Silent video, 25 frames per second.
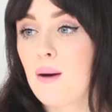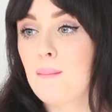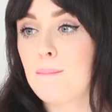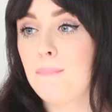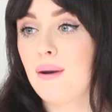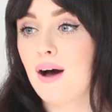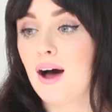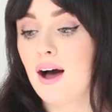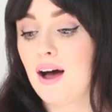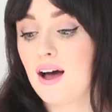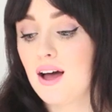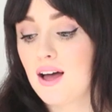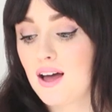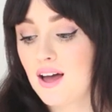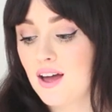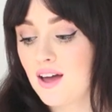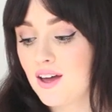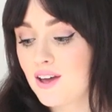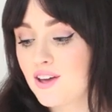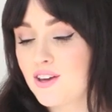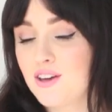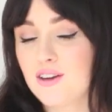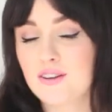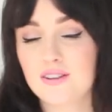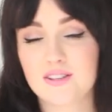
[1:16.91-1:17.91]
but
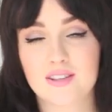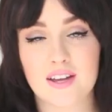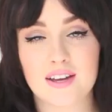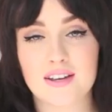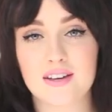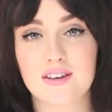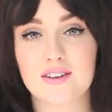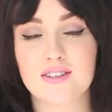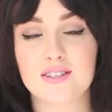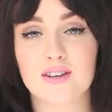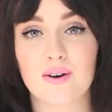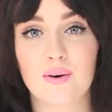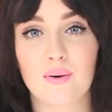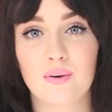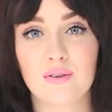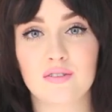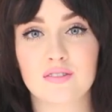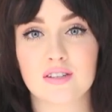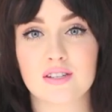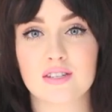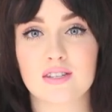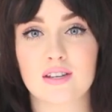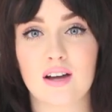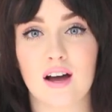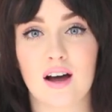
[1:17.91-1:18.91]
huge thank you to all of
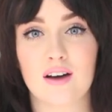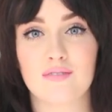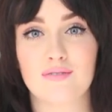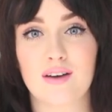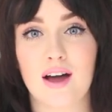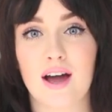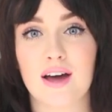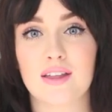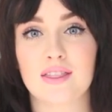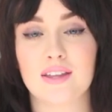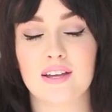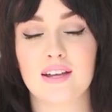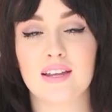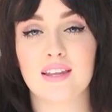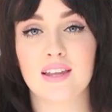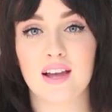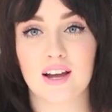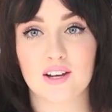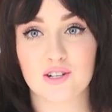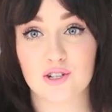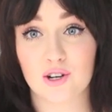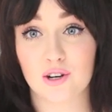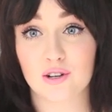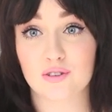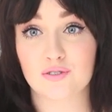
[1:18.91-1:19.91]
the staff at the
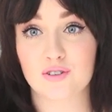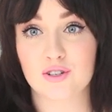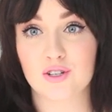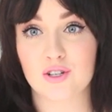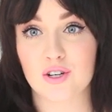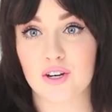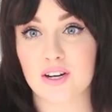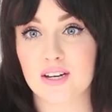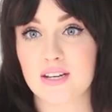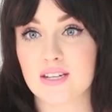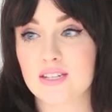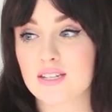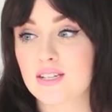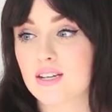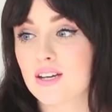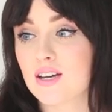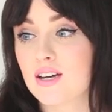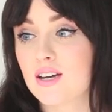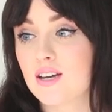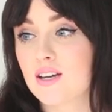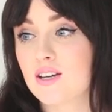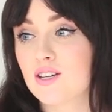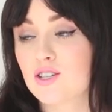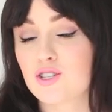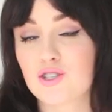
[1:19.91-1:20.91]
Lush Oxford Street
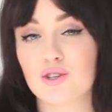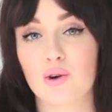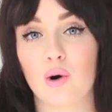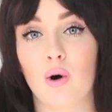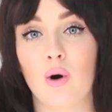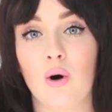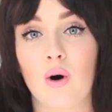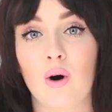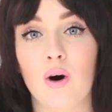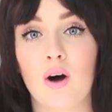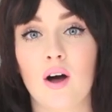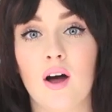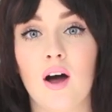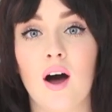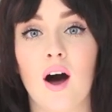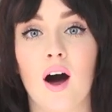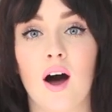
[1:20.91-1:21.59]
store.